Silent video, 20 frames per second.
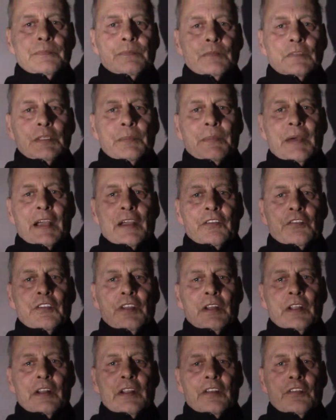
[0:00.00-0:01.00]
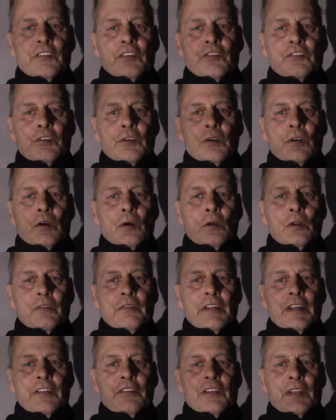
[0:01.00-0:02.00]
The magazine that I just took out of
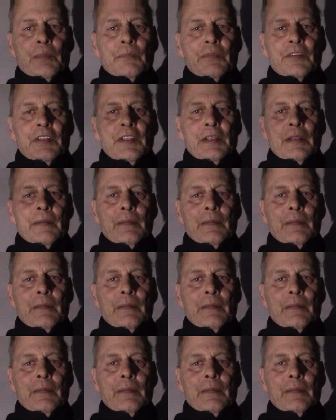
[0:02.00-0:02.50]
it is empty.